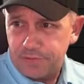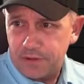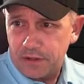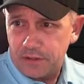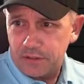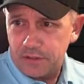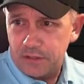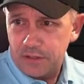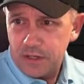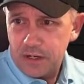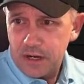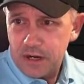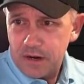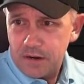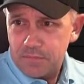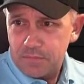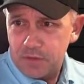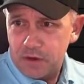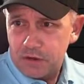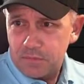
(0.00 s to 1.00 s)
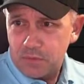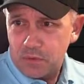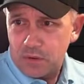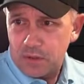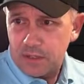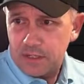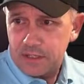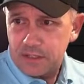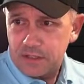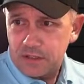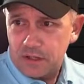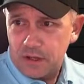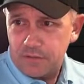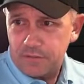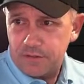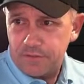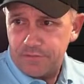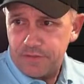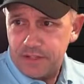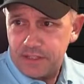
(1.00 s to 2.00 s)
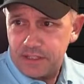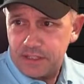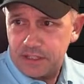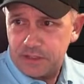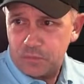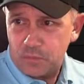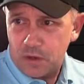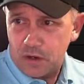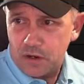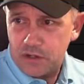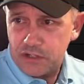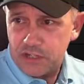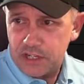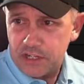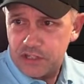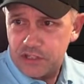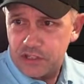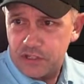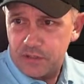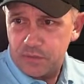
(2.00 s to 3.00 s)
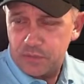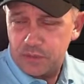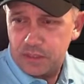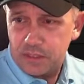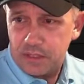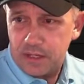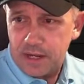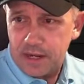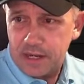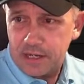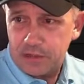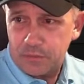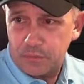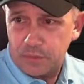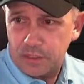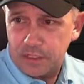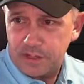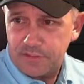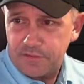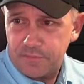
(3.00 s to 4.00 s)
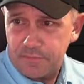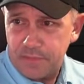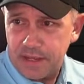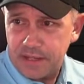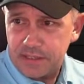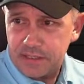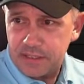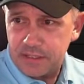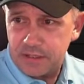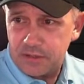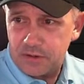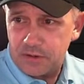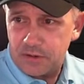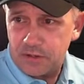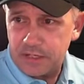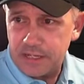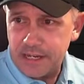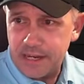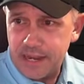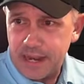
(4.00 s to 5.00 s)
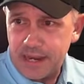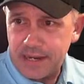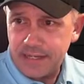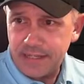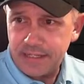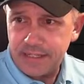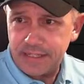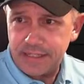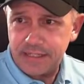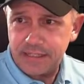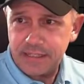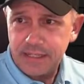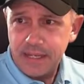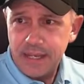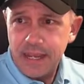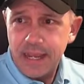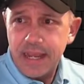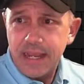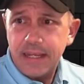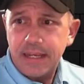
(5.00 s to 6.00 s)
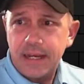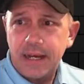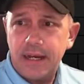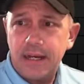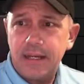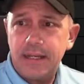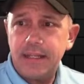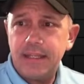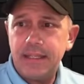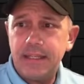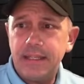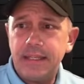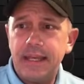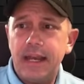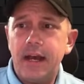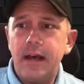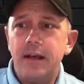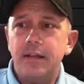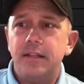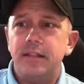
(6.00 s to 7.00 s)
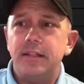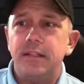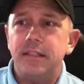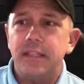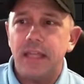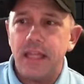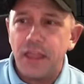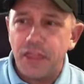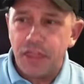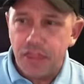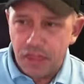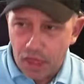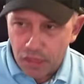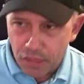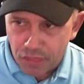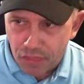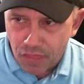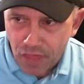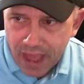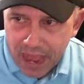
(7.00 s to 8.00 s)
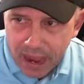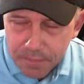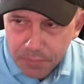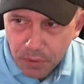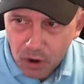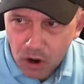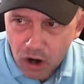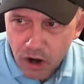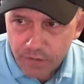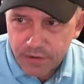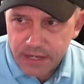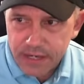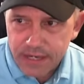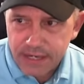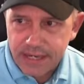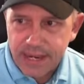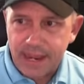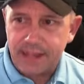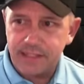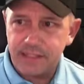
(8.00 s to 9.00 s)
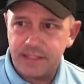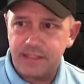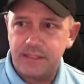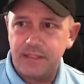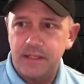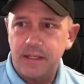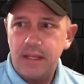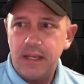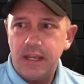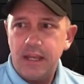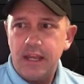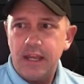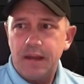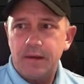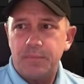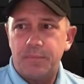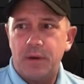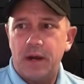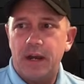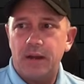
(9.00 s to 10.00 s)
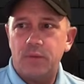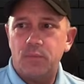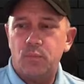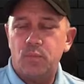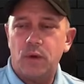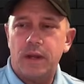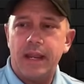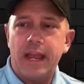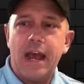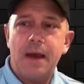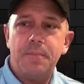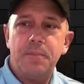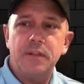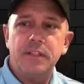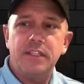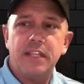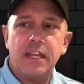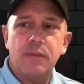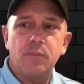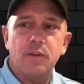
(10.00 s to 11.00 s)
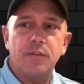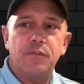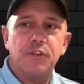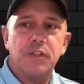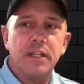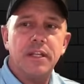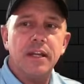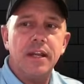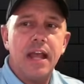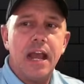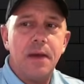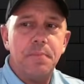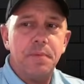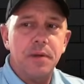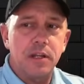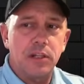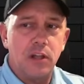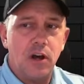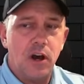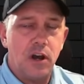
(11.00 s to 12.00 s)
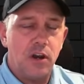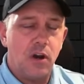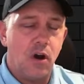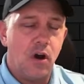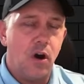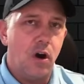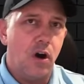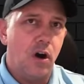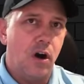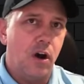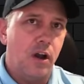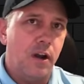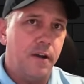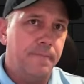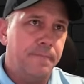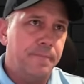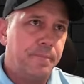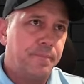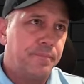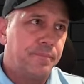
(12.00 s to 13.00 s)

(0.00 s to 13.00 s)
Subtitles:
failure. Merck more or less solved the V6 water ingestion with the idle relief mess in the early 90s. Yeah, that part of it, yes. But what happens, and we've seen it happen a lot on